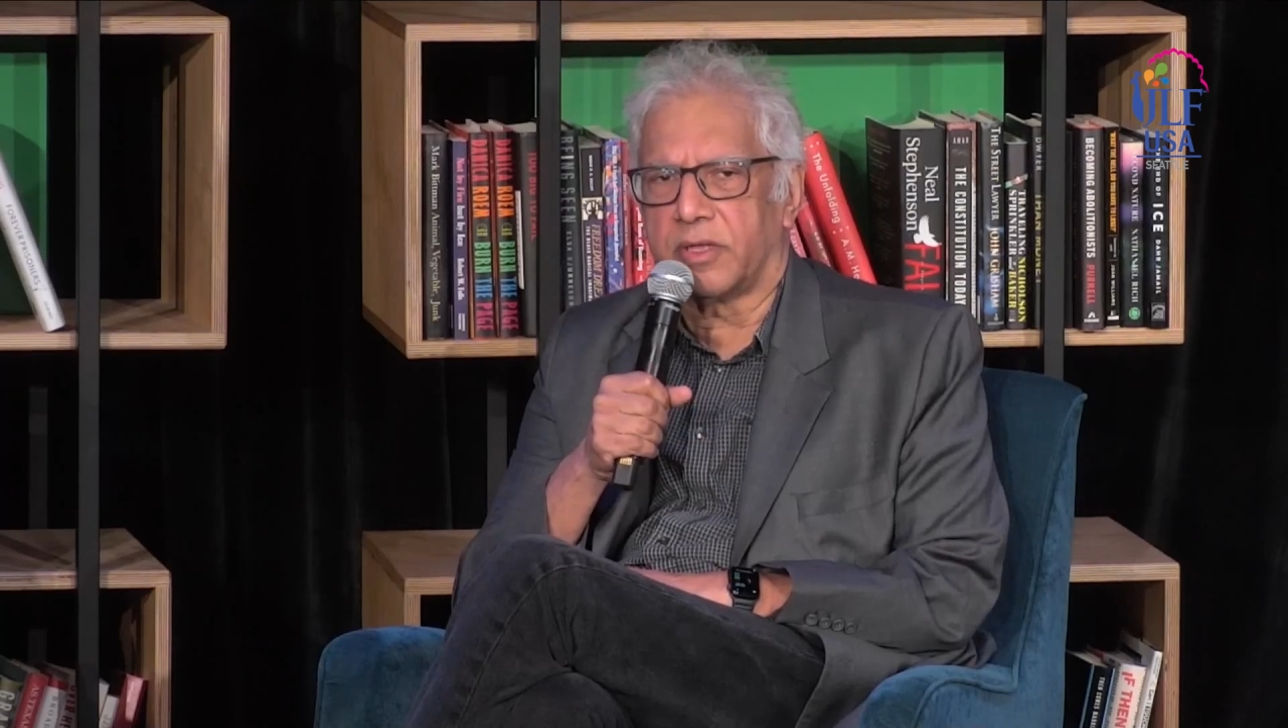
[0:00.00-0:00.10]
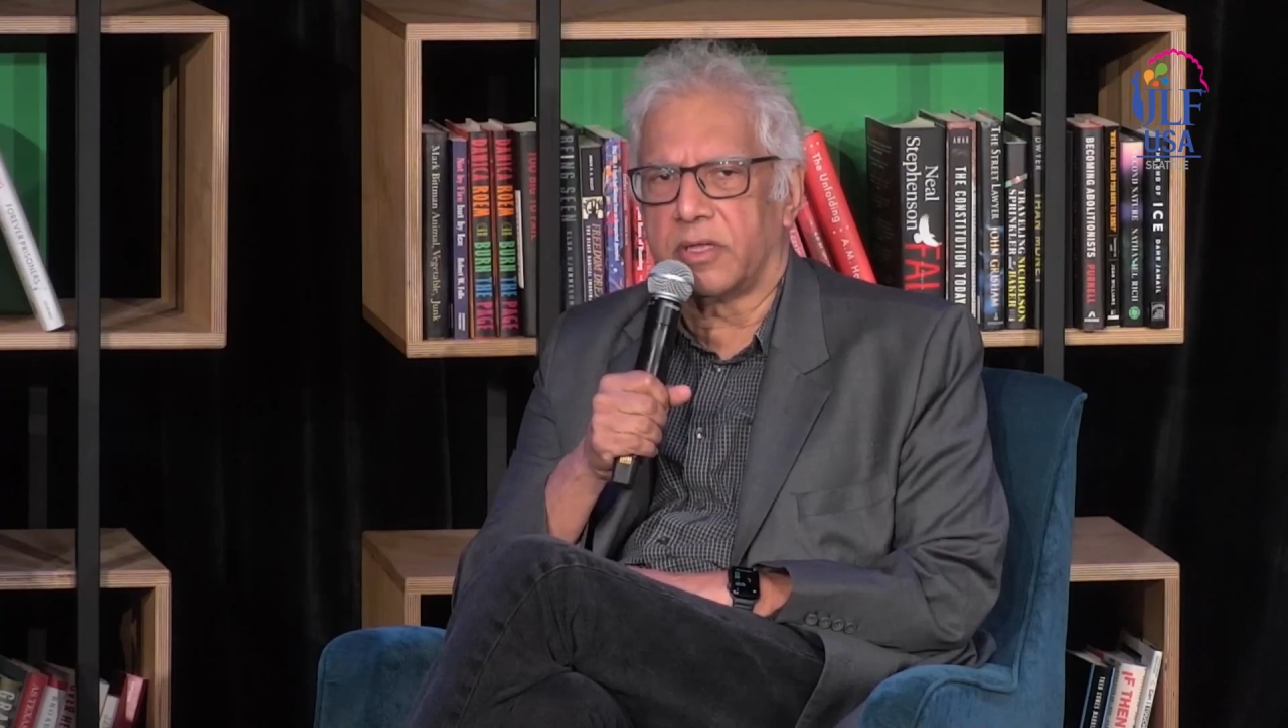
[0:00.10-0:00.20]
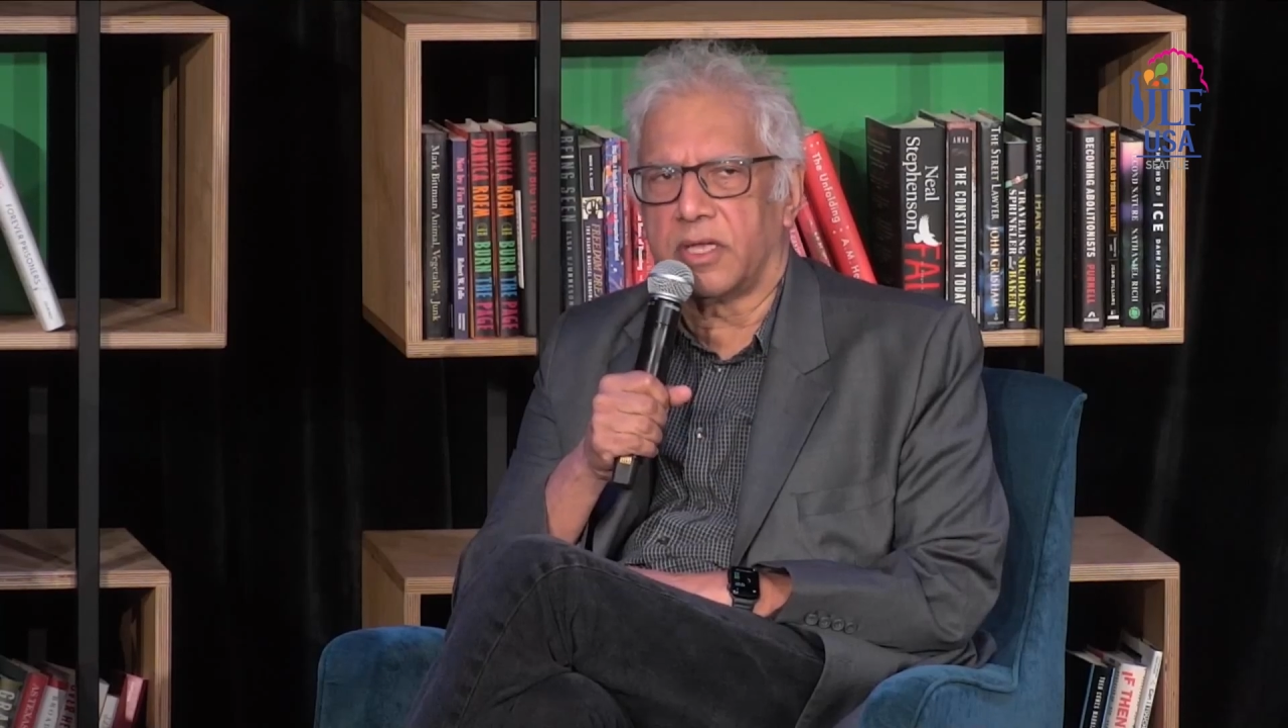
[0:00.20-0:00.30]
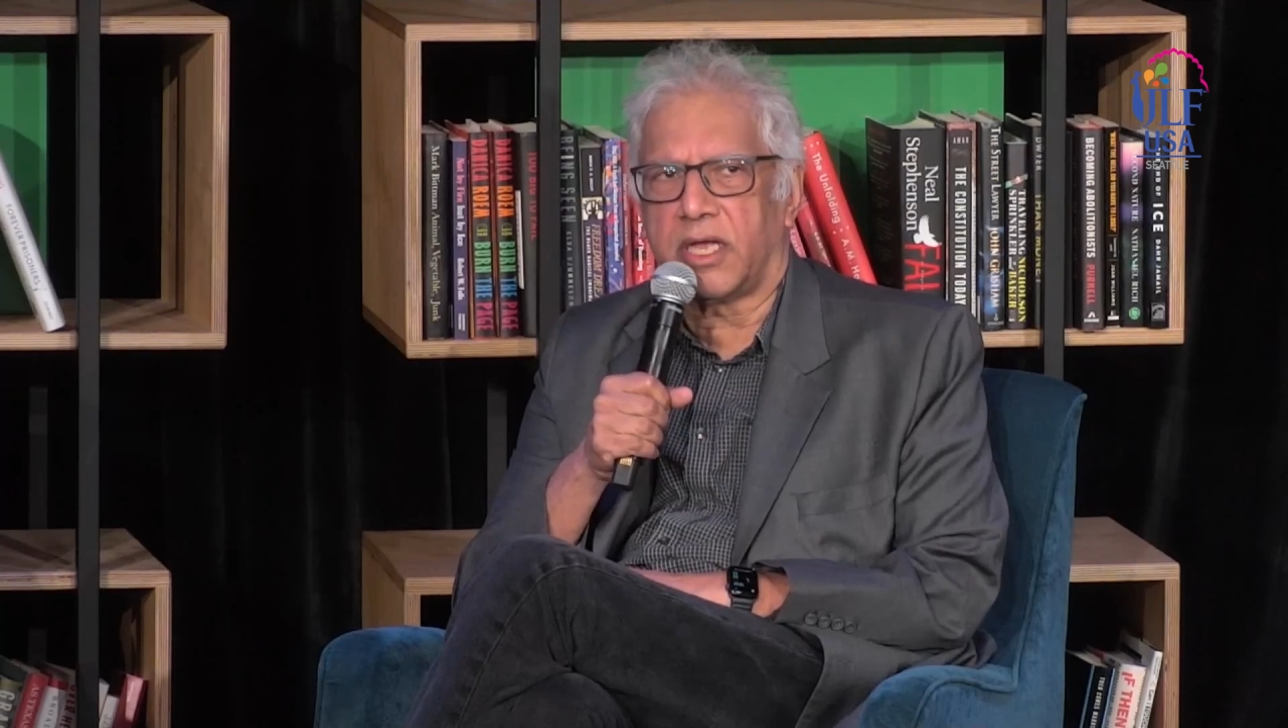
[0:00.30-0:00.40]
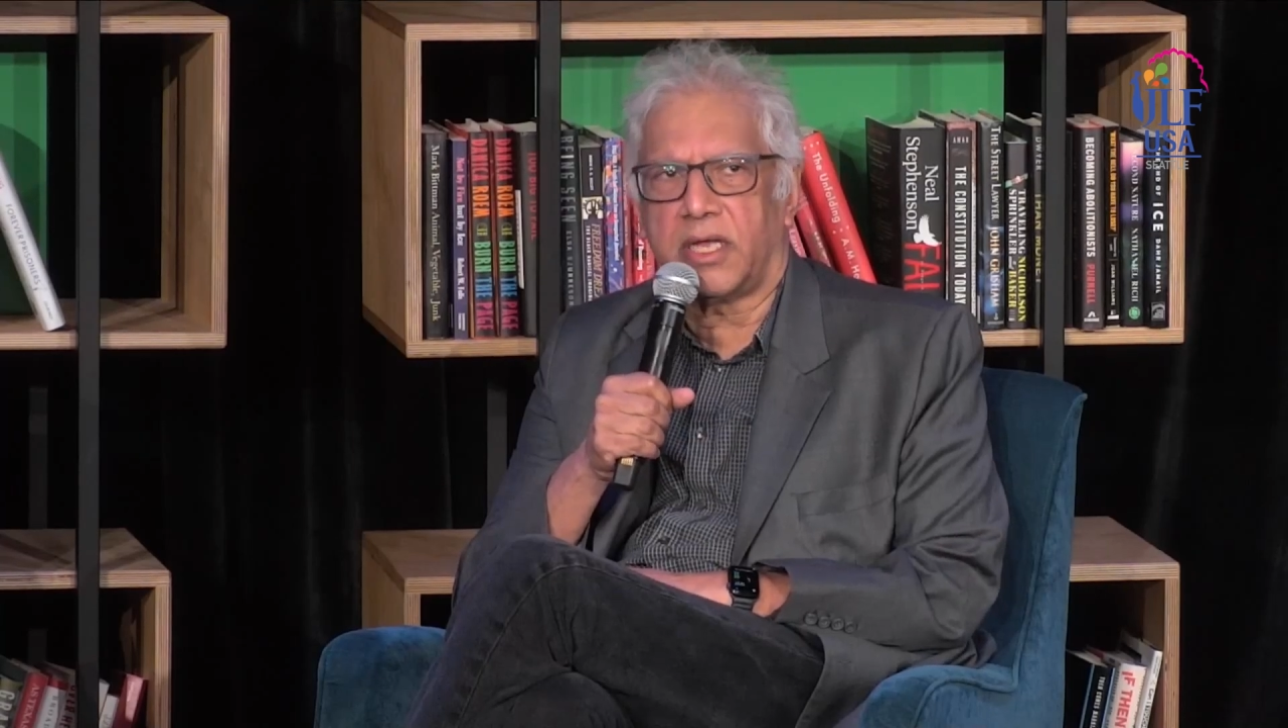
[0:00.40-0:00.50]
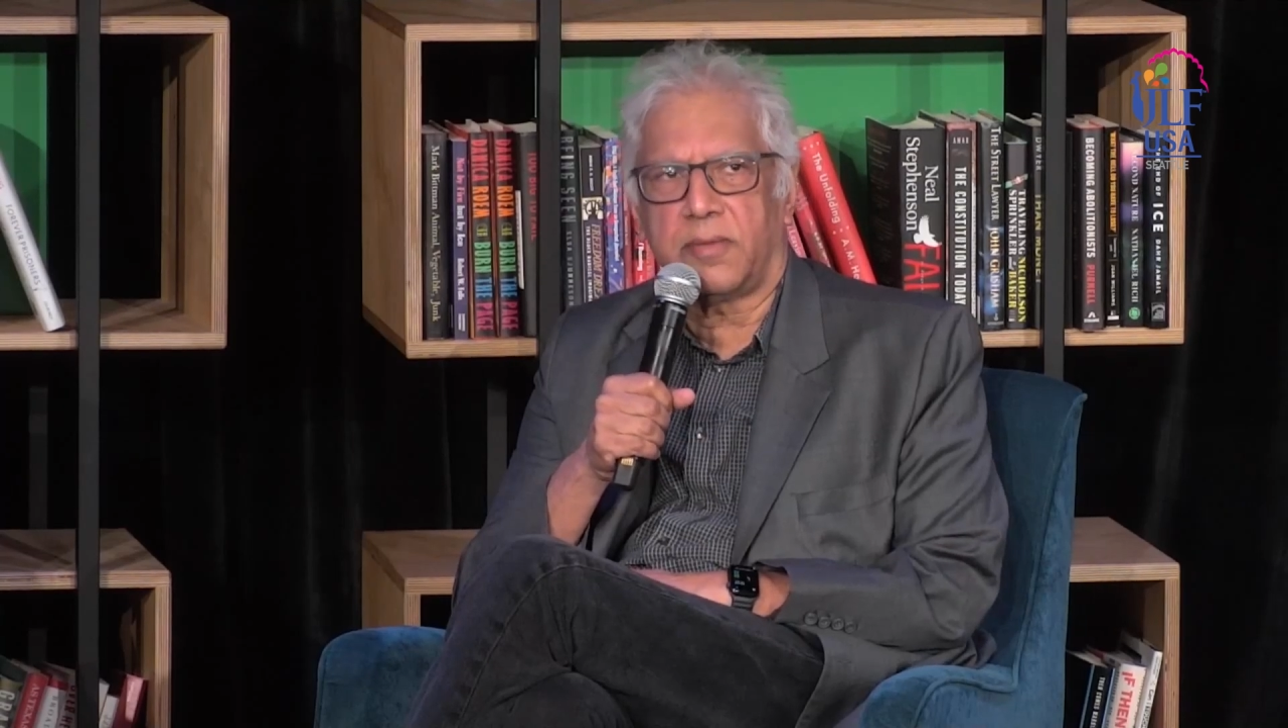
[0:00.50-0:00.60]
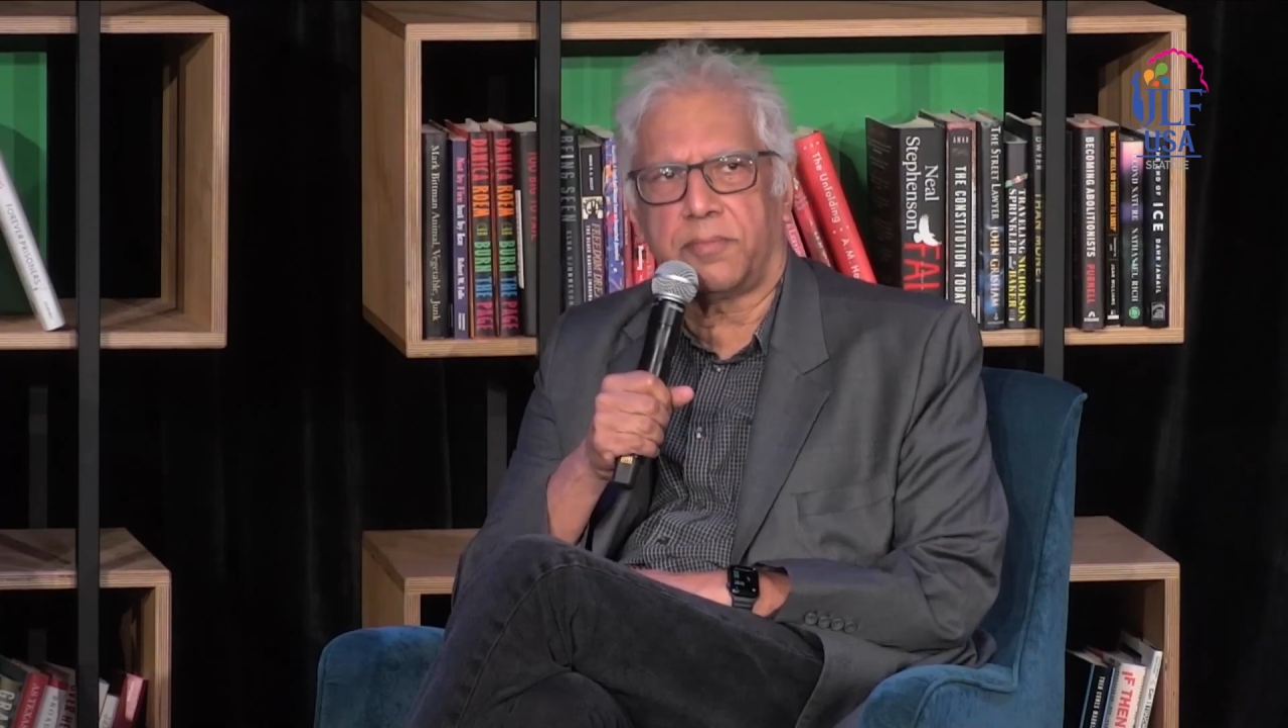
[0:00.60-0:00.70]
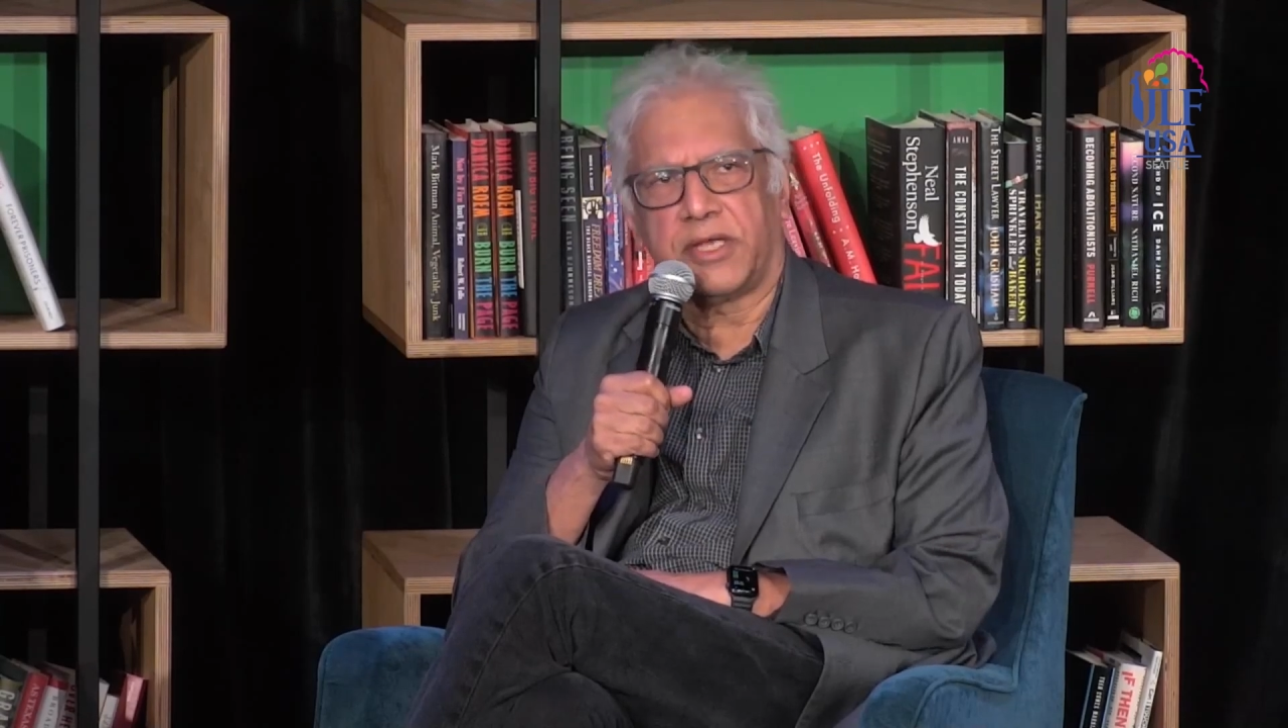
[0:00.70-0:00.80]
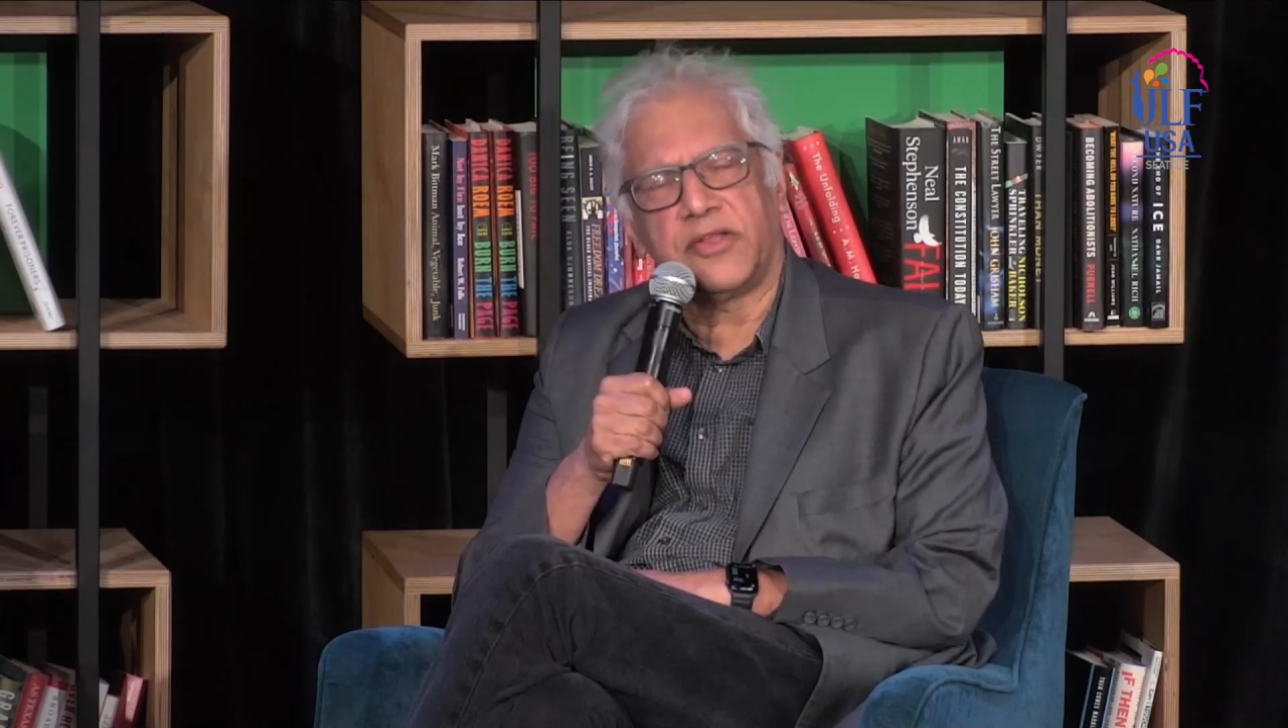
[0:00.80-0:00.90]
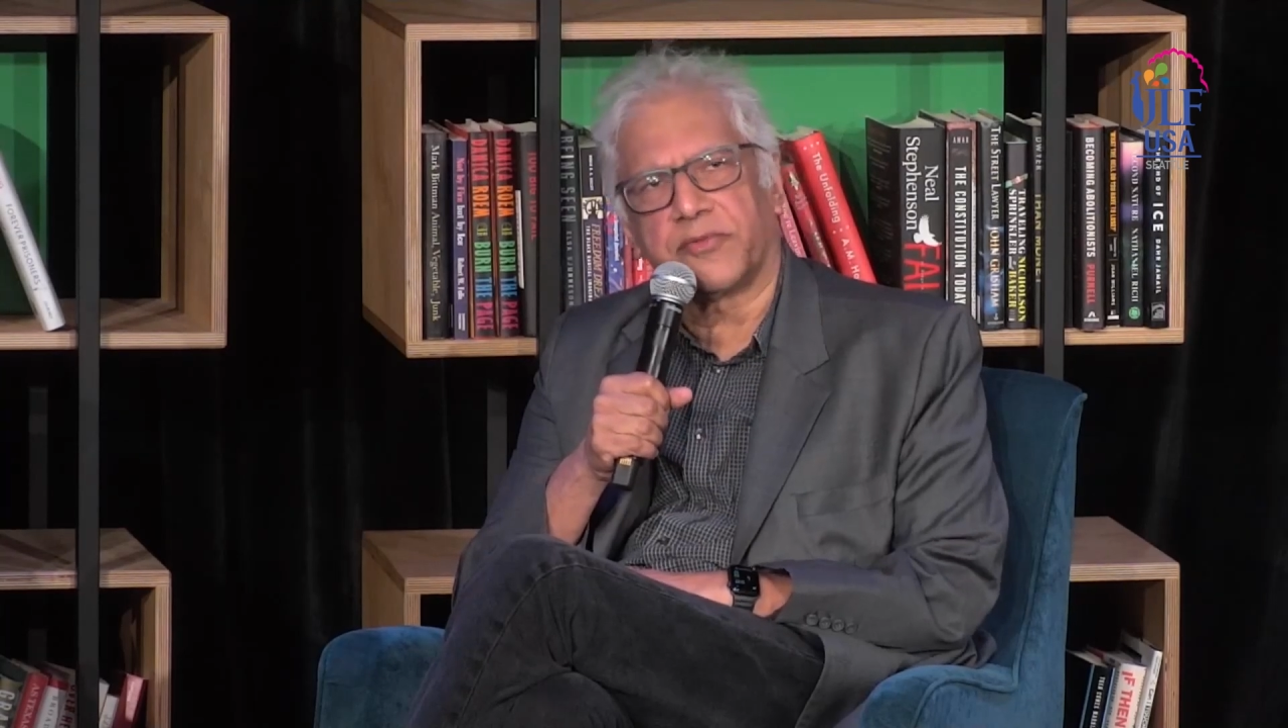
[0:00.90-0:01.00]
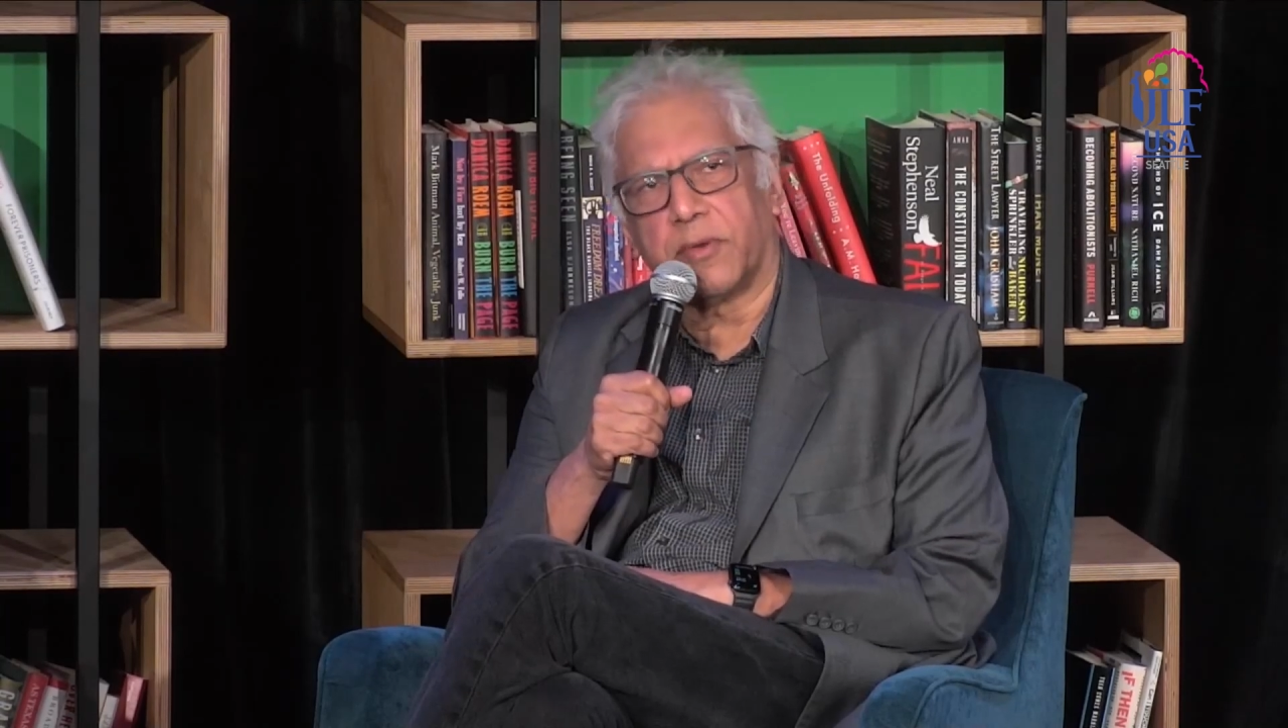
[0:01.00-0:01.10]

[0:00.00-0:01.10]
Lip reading: late piece